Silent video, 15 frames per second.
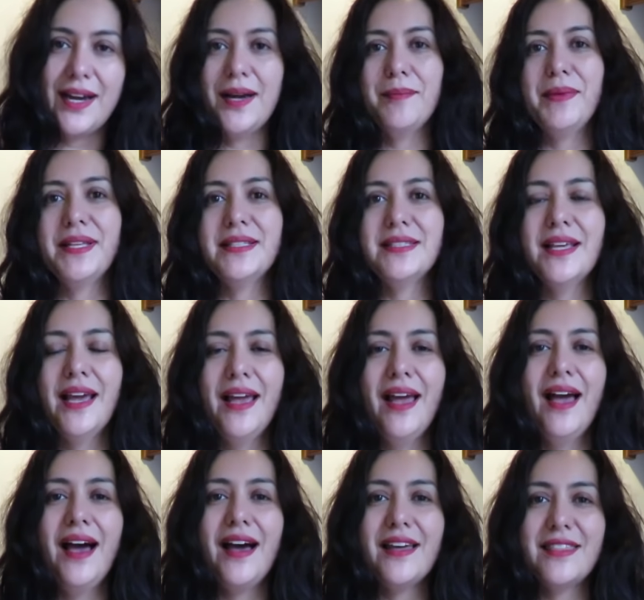garments,
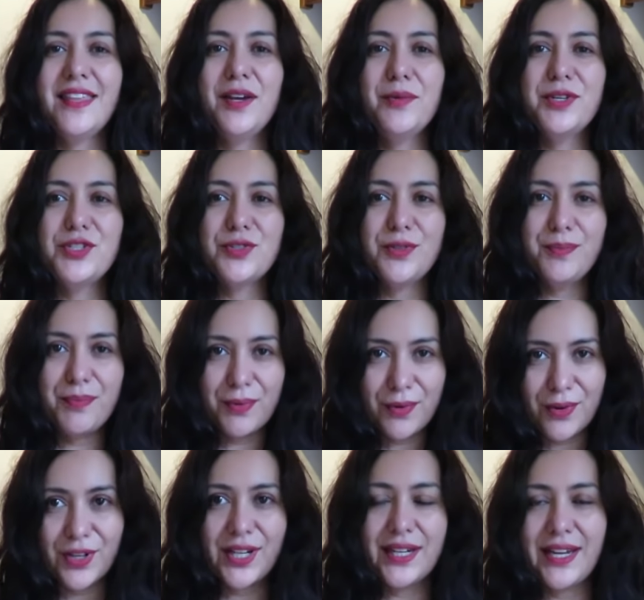I think we should
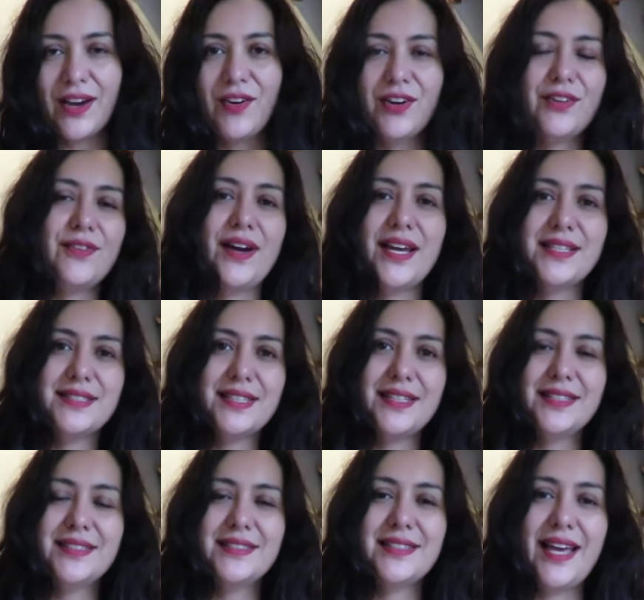broaden our
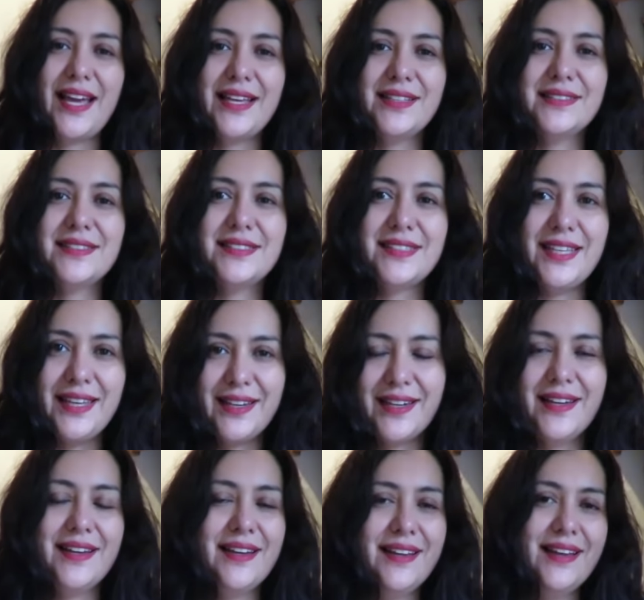horizons and
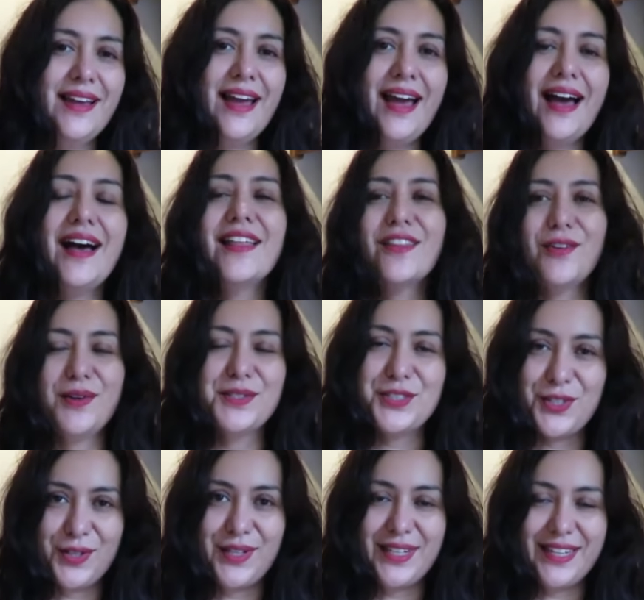seek other
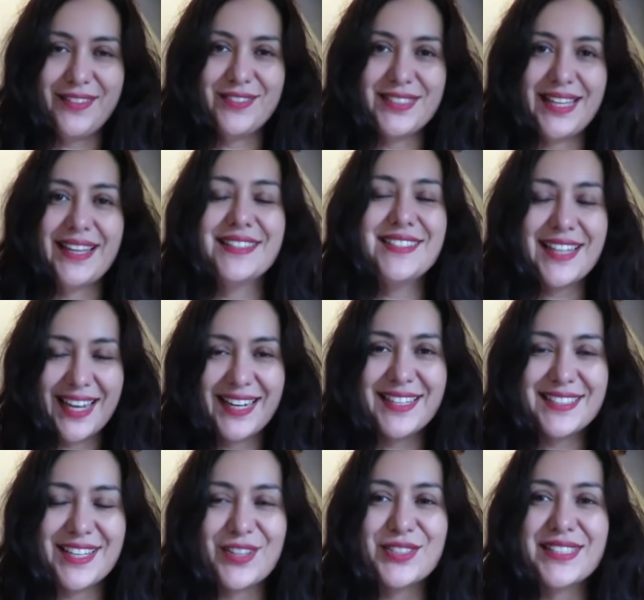alternatives and
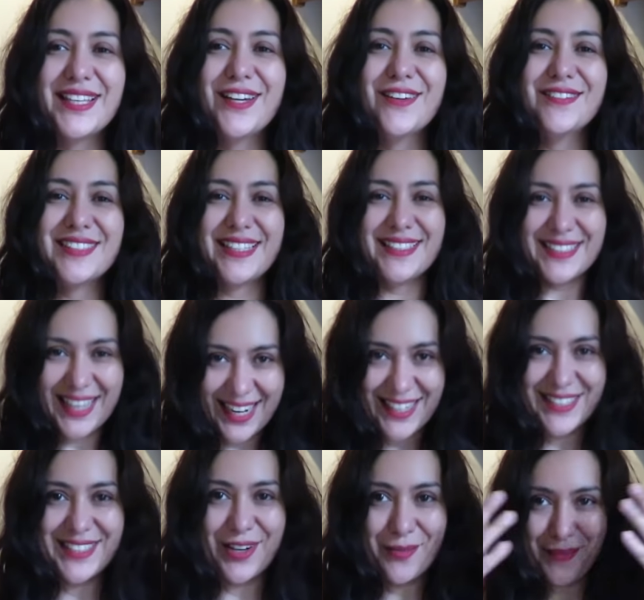challenge ourselves and
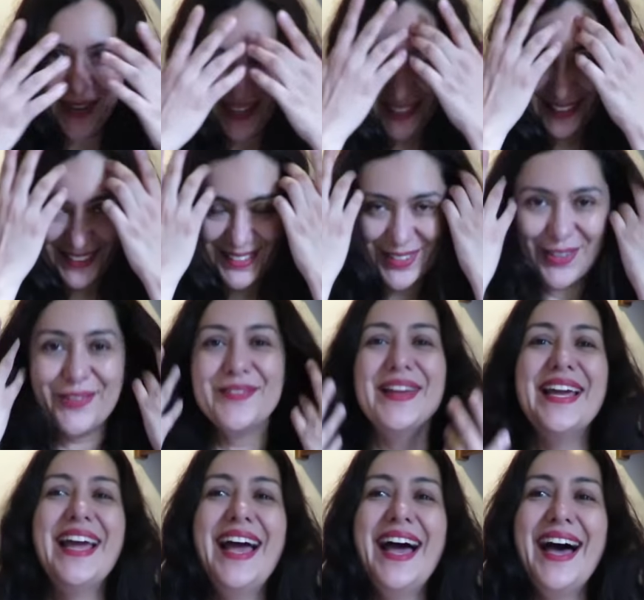challenge our minds. So
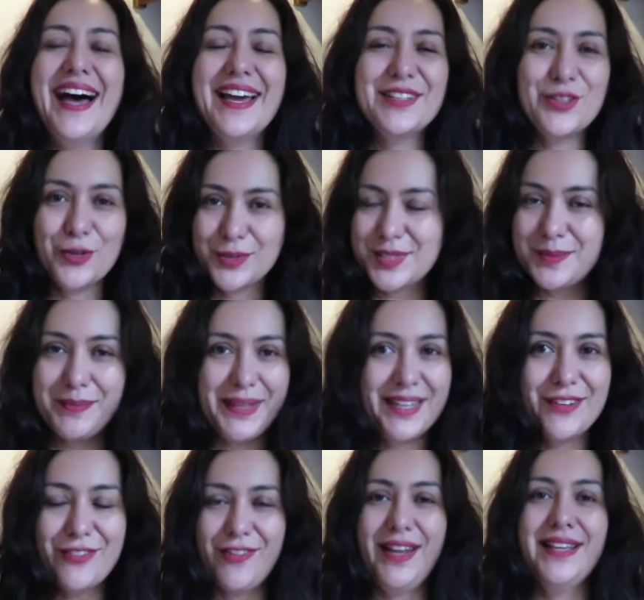I don't
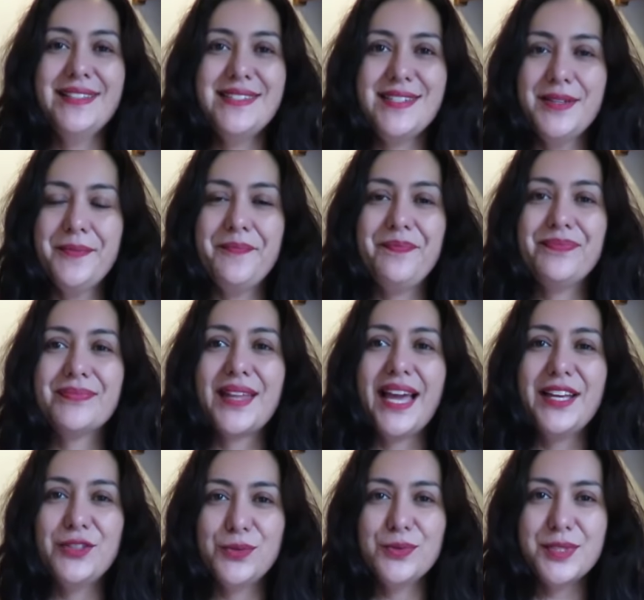speak French.
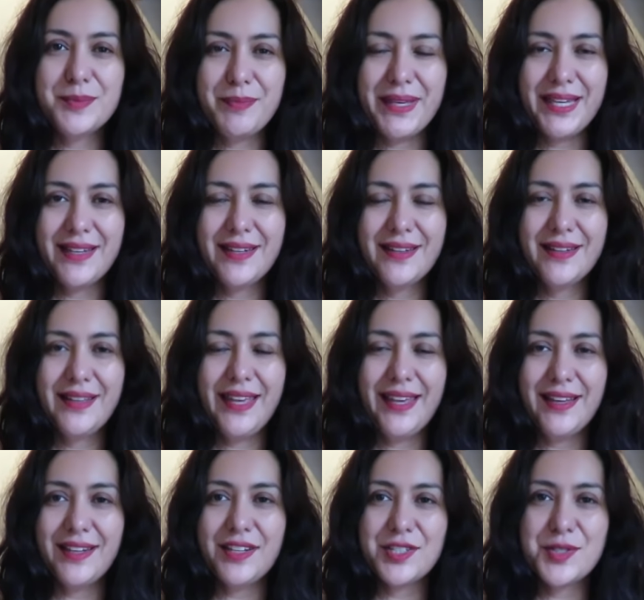I do speak
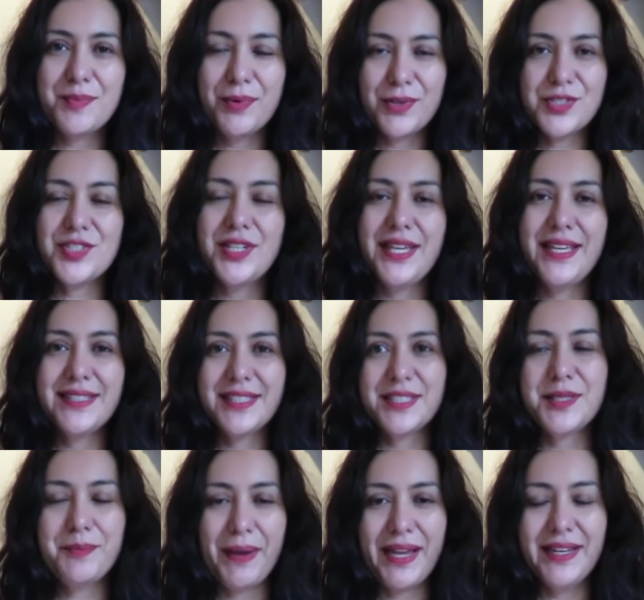English, Portuguese and
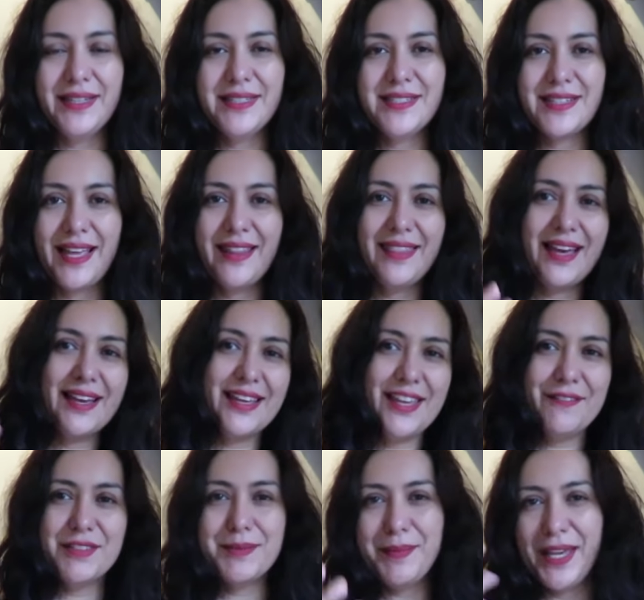Spanish and that
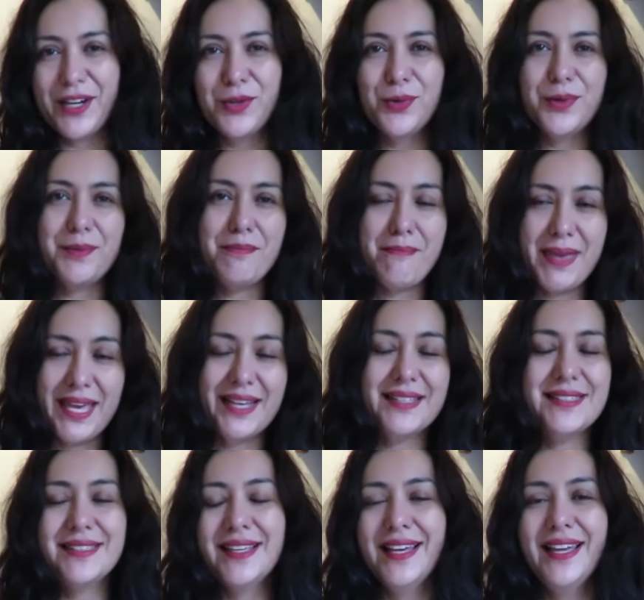gives me a good
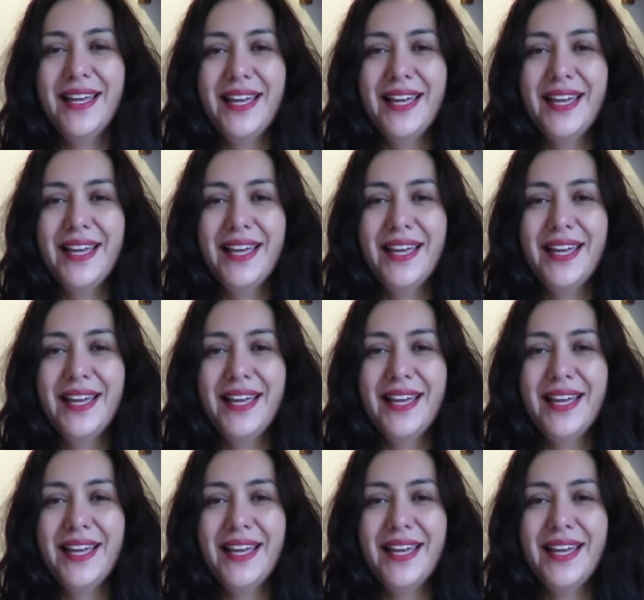mix